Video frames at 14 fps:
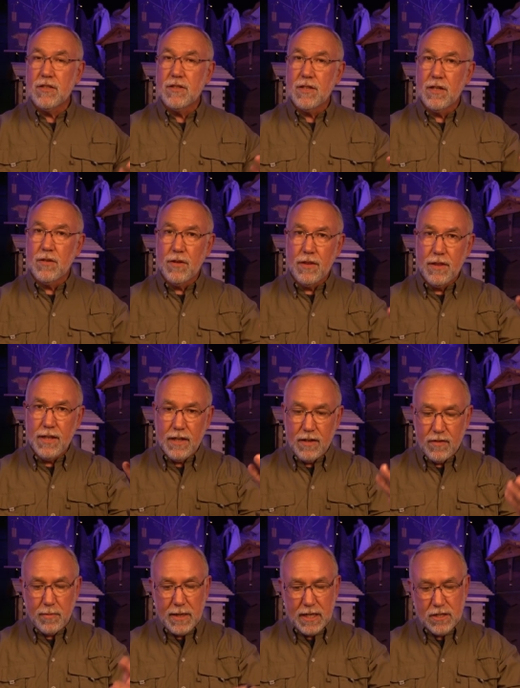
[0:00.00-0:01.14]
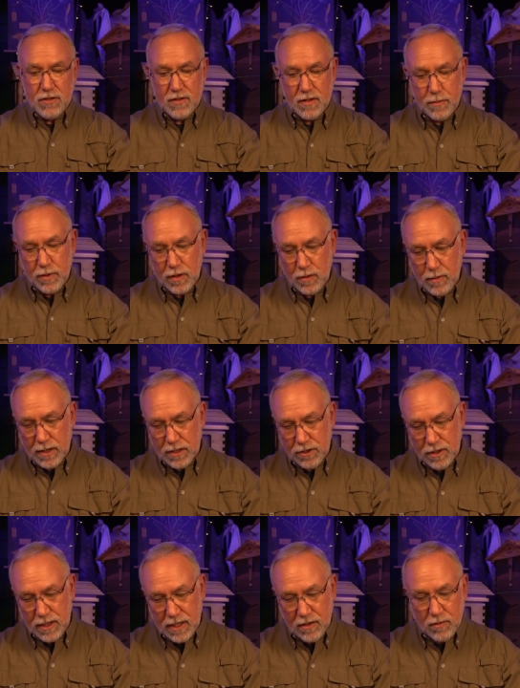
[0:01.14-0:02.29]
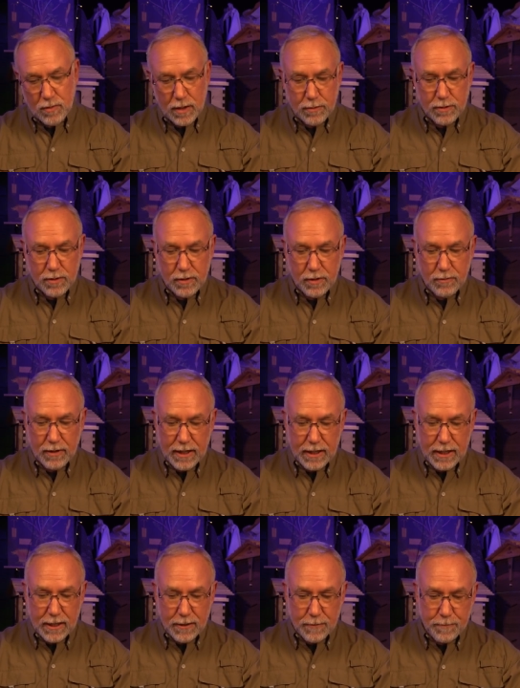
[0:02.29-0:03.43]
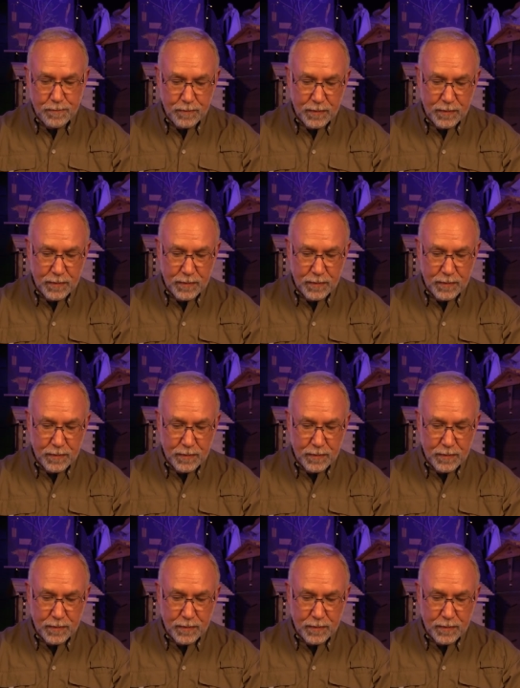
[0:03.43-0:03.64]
So this matches up with a question. That's why we're doing it right now.